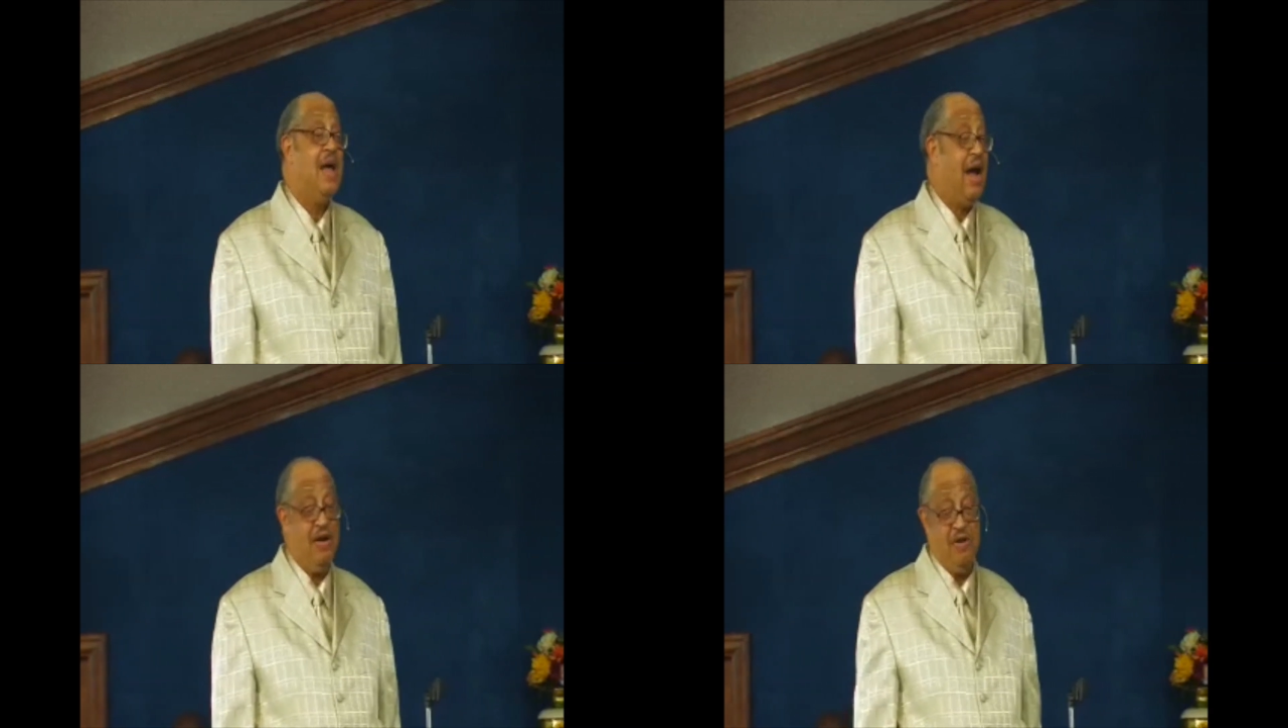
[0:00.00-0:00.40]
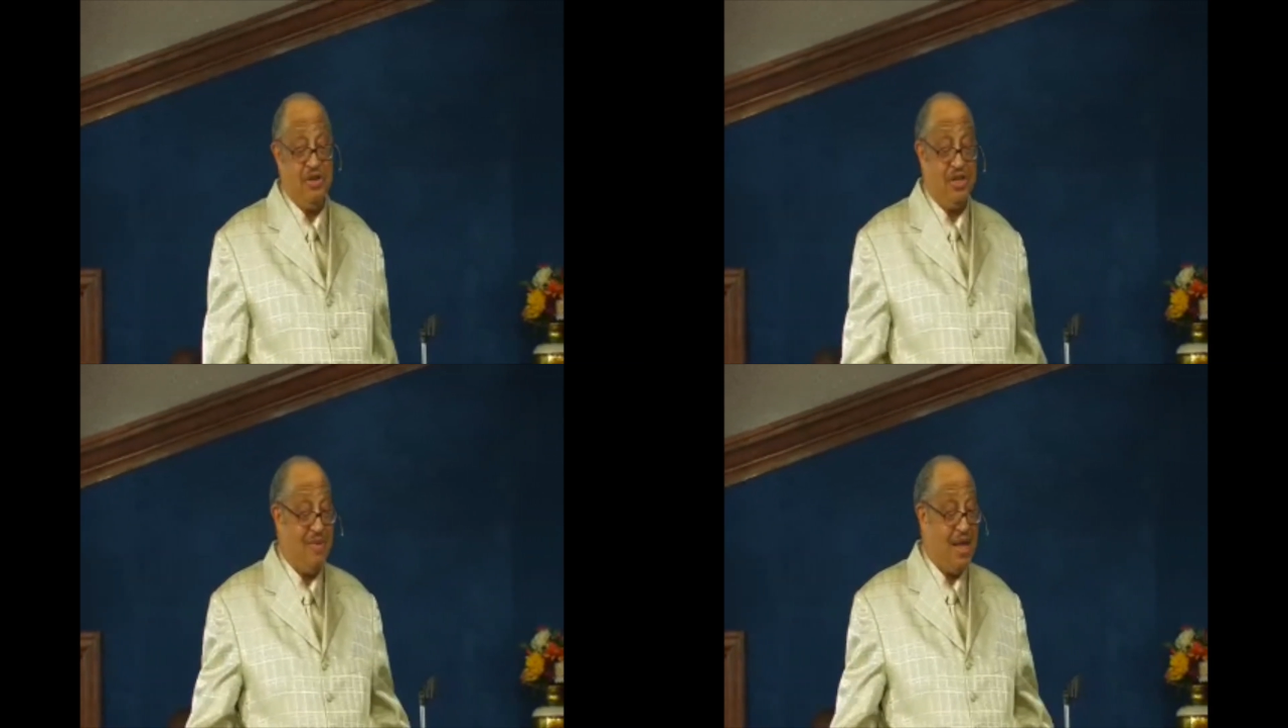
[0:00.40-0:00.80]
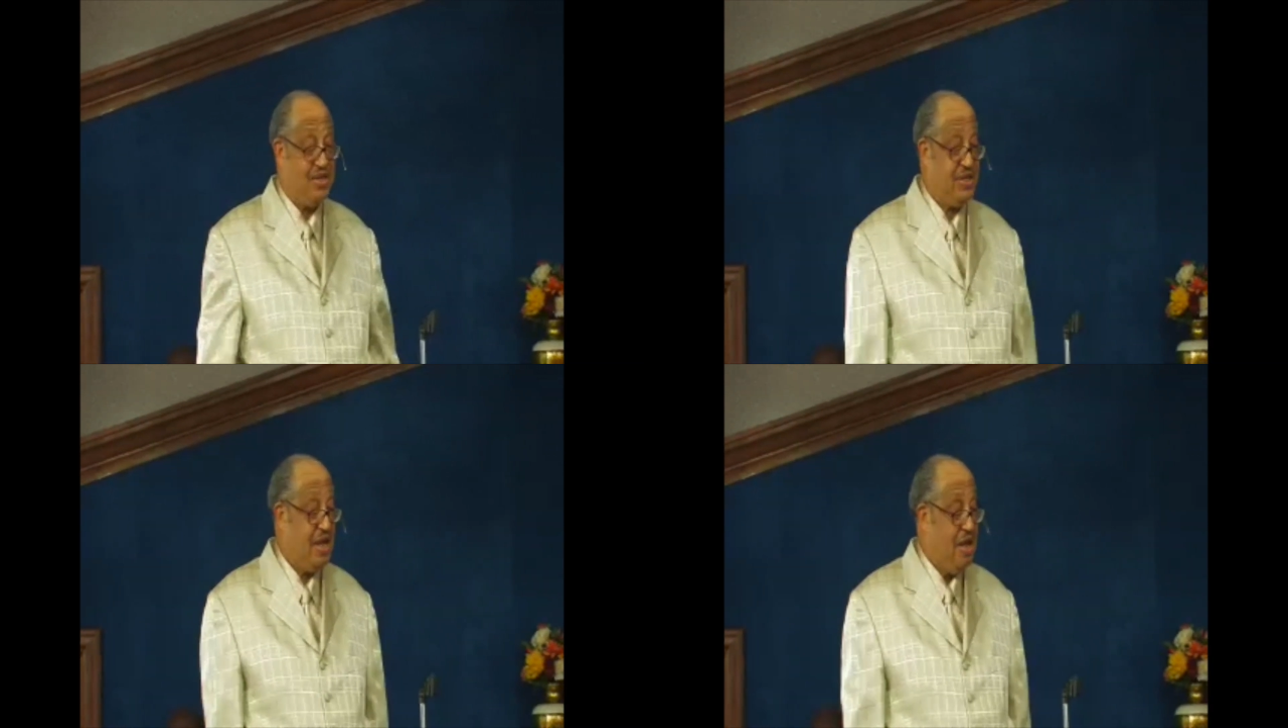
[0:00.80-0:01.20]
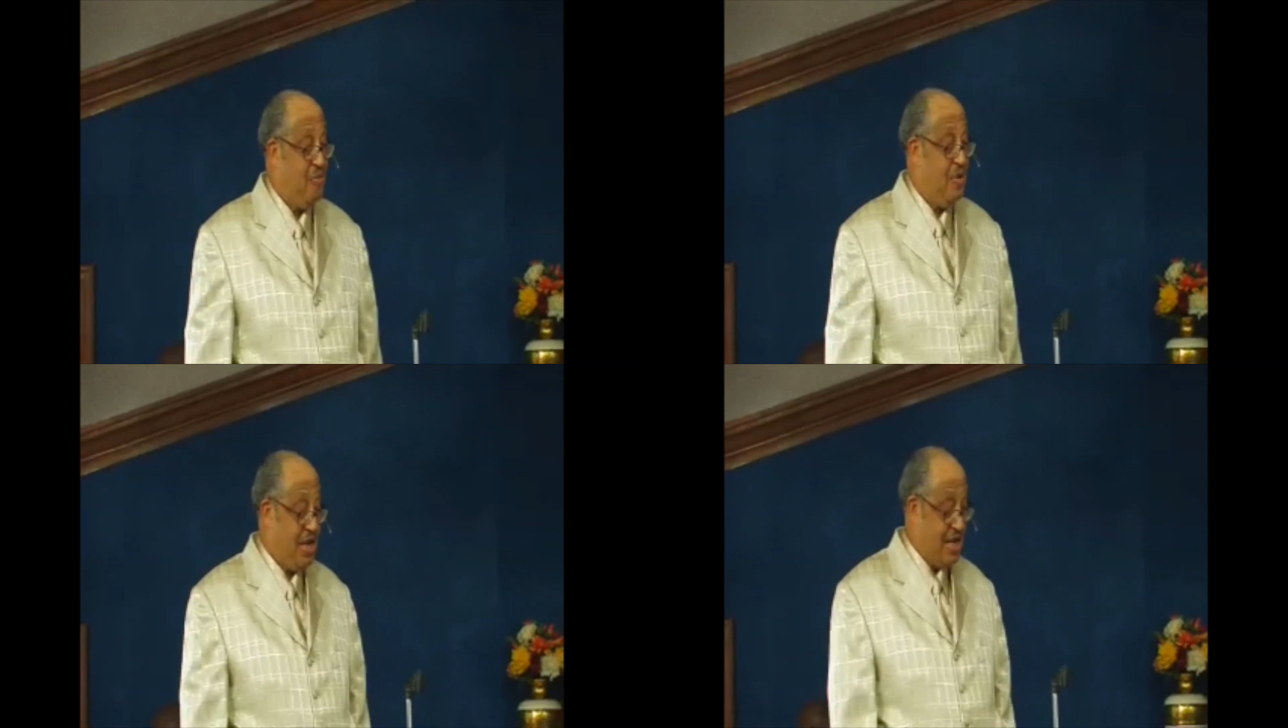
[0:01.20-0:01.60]
I heard somebody say,
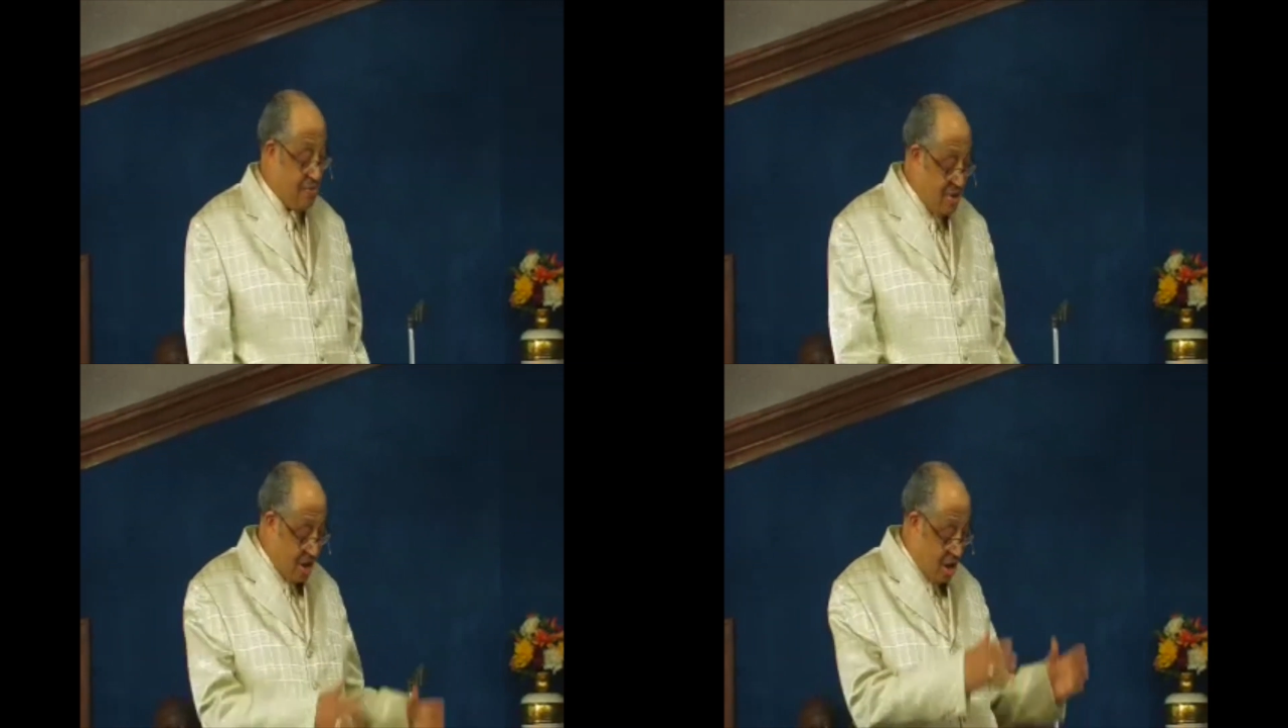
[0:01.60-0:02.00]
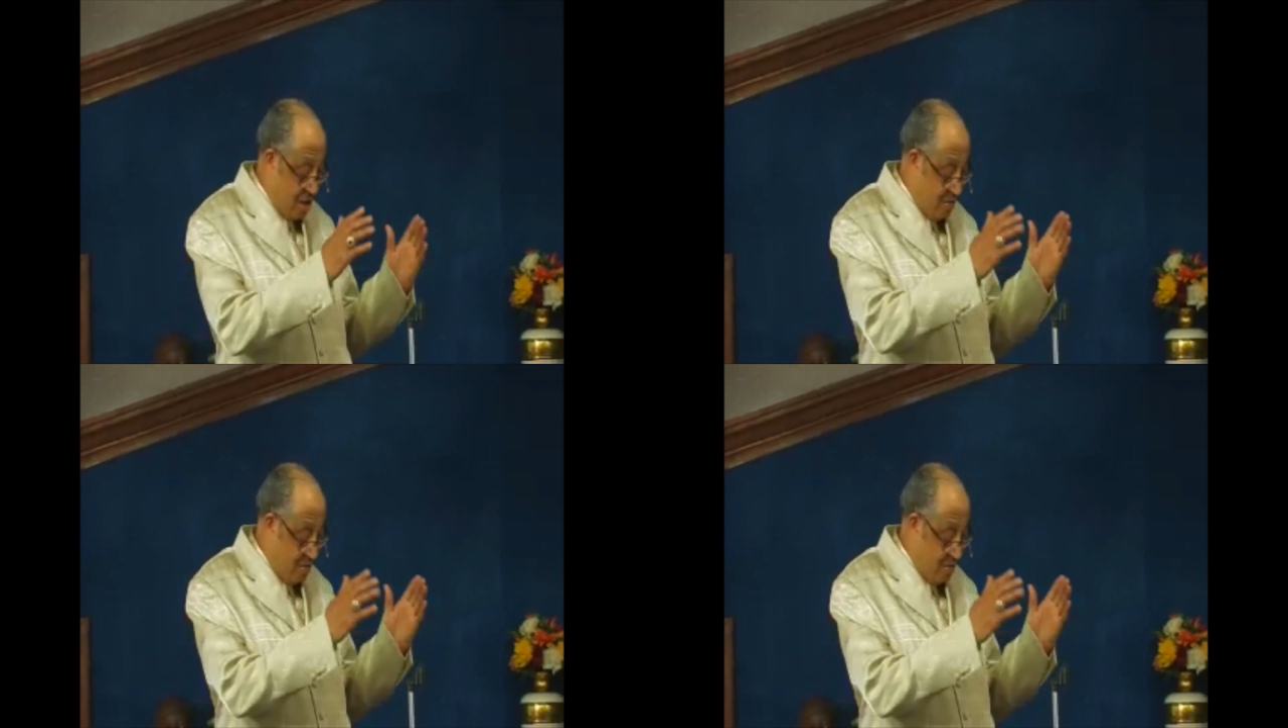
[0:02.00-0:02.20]
well, he went all